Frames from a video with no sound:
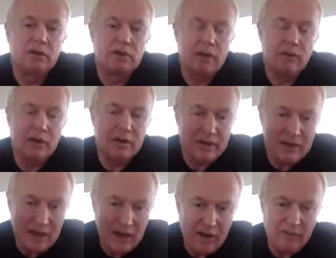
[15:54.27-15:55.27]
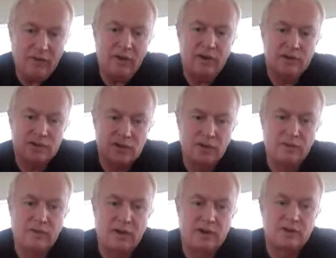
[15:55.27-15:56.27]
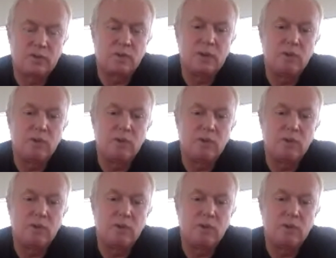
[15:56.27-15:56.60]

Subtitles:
They will never serve us.